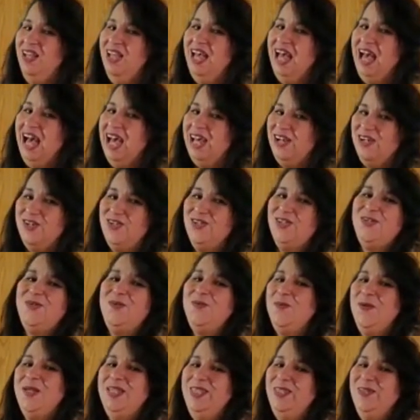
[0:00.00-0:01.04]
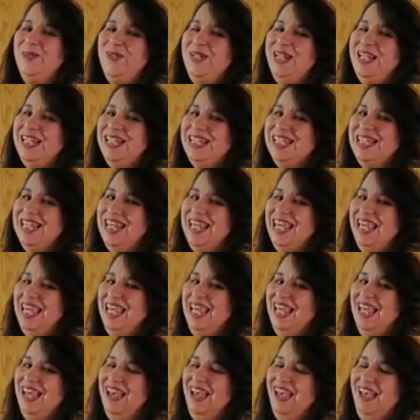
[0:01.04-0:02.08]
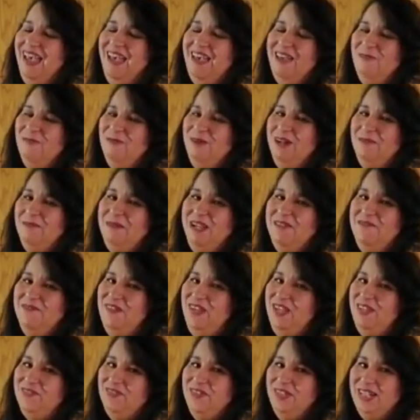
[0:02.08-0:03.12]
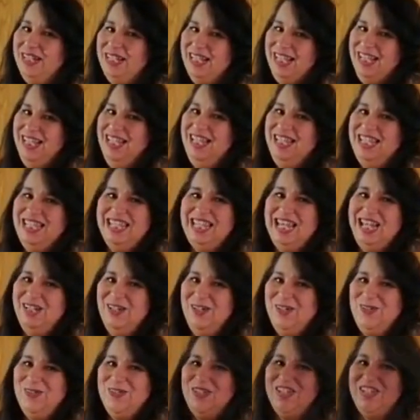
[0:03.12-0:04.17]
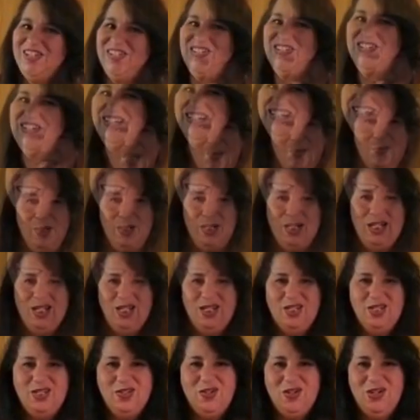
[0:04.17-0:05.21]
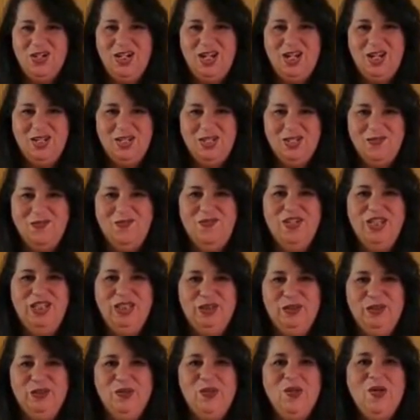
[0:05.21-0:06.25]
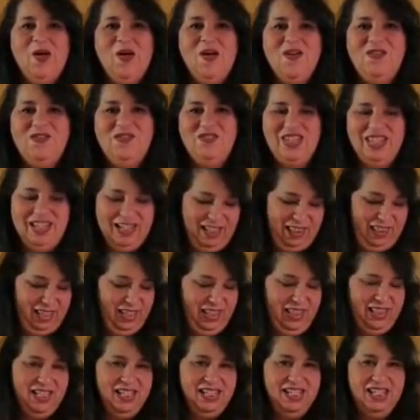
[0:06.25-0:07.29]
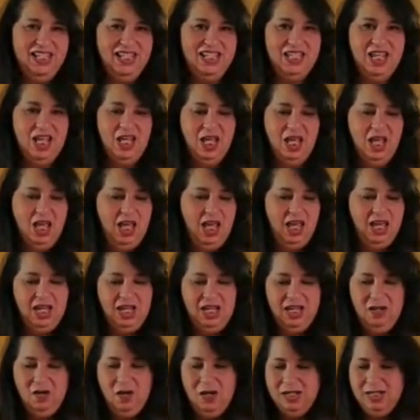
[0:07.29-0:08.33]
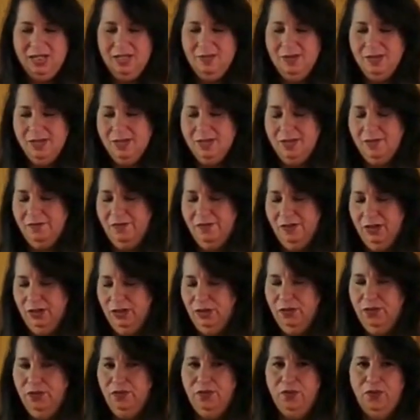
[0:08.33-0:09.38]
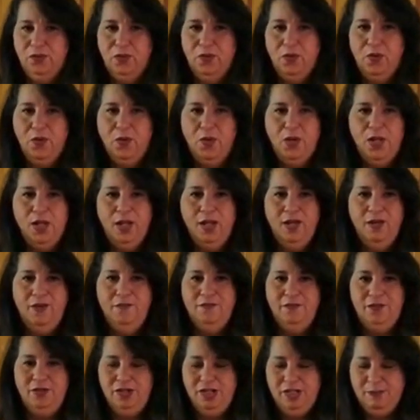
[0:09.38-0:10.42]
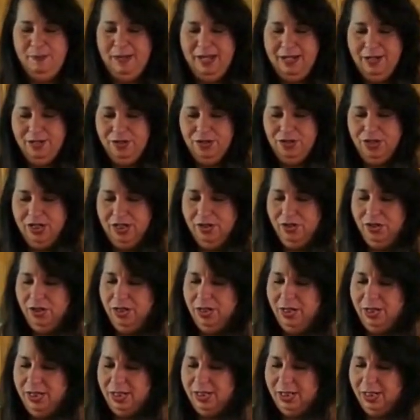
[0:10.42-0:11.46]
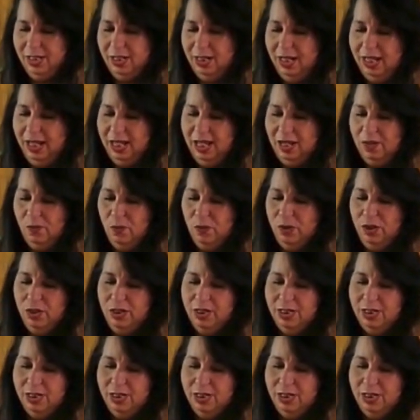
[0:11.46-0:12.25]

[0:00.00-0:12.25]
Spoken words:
arroz con guandules, and one of my favorites, sancocho. So we're gonna start our sofrito verde. This is an awesome sofrito for all of our Spanish dishes. And we're gonna